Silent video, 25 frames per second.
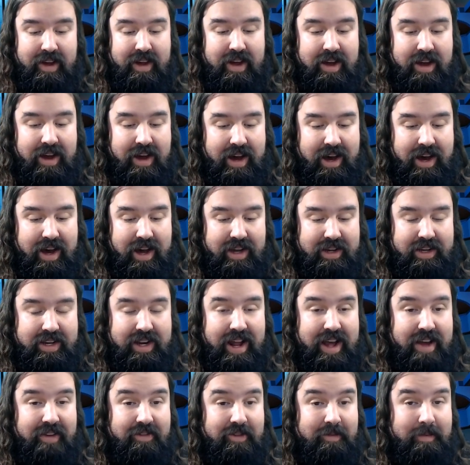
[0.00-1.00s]
uh,
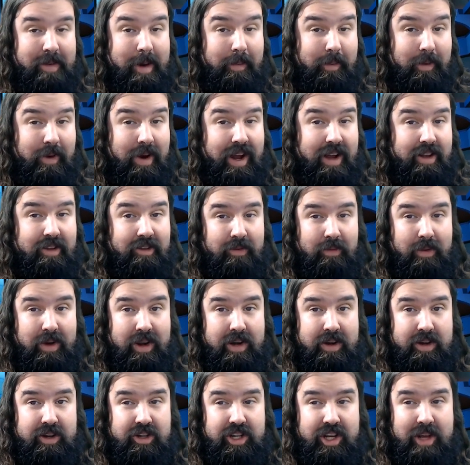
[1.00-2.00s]
did have some upgrades
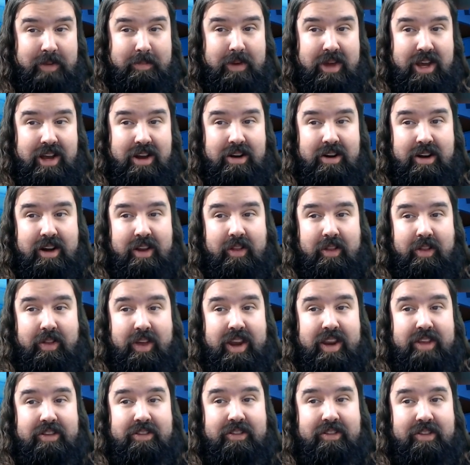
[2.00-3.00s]
when she appeared in the
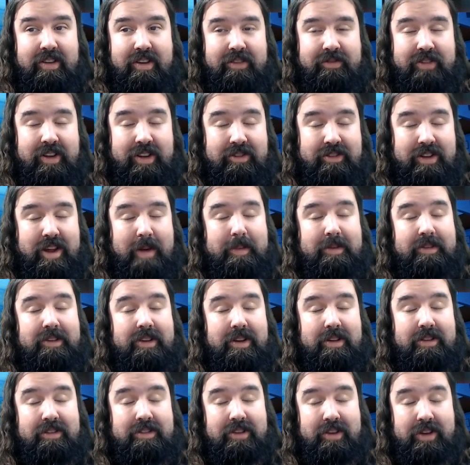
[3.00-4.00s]
latest featured
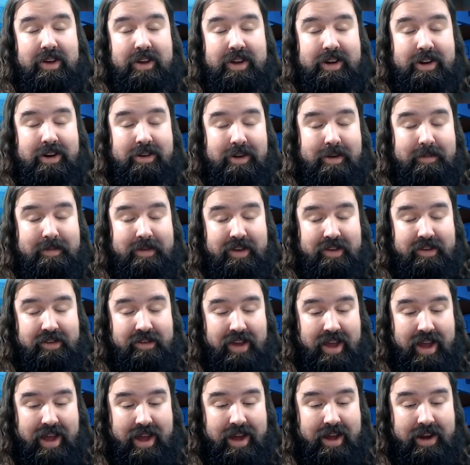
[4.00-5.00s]
episode, Scylla and
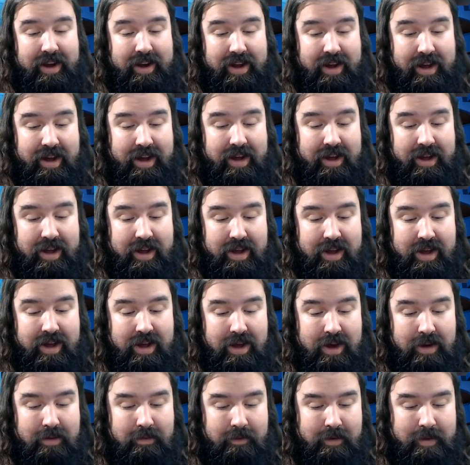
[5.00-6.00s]
Charybdis, and uh,
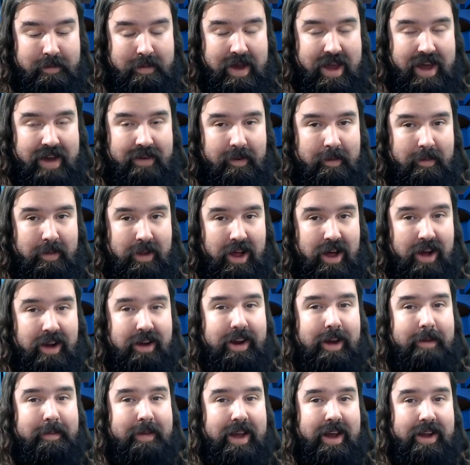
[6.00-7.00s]
we may have a
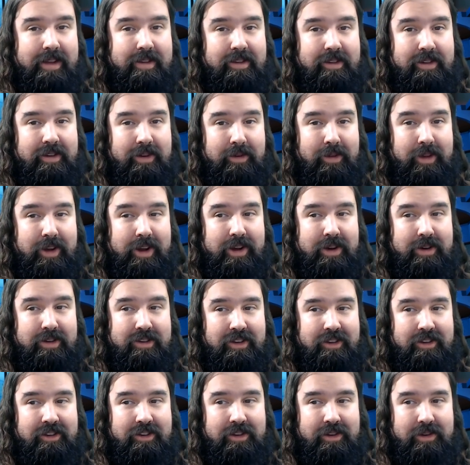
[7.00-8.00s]
blog coming out soon that
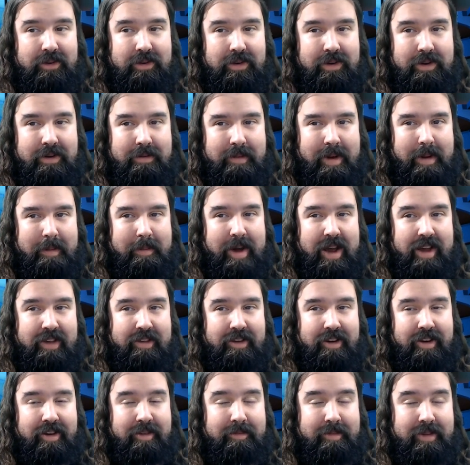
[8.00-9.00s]
goes into, by, by a
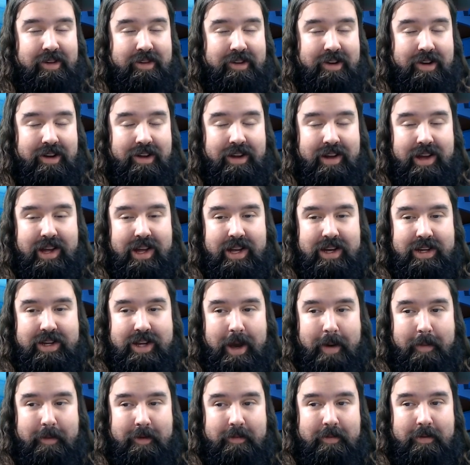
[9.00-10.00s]
certain Mr.
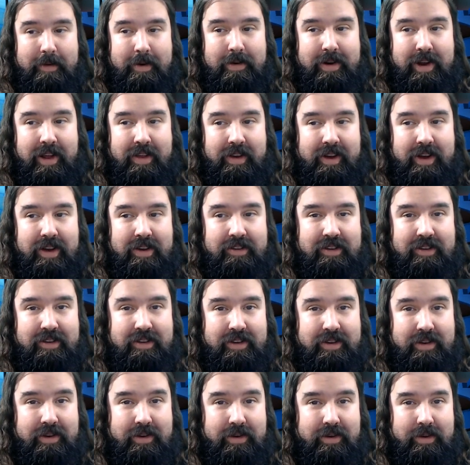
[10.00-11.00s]
Thomas Marrone, that goes
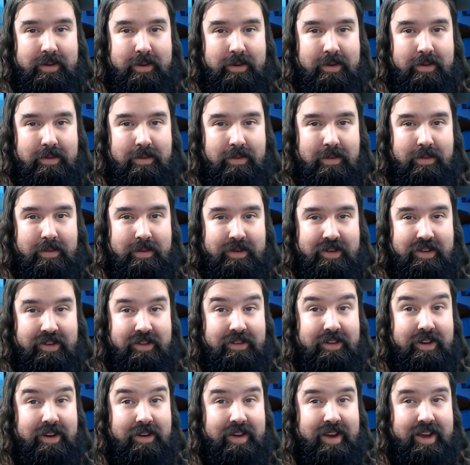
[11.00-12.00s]
into
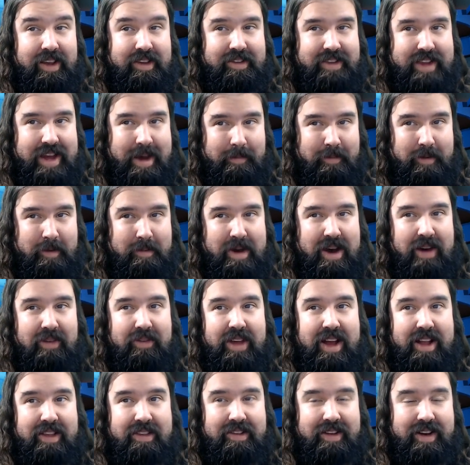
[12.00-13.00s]
serious depth
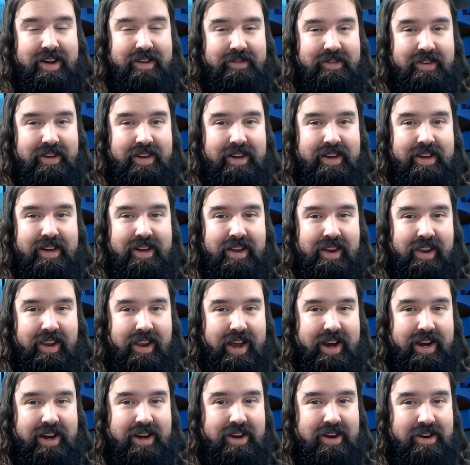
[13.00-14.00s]
about that stuff,
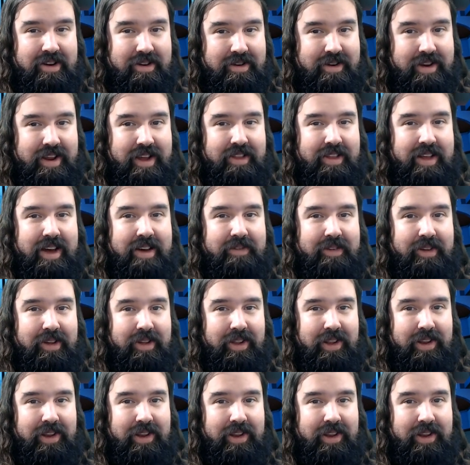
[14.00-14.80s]
like nerdy level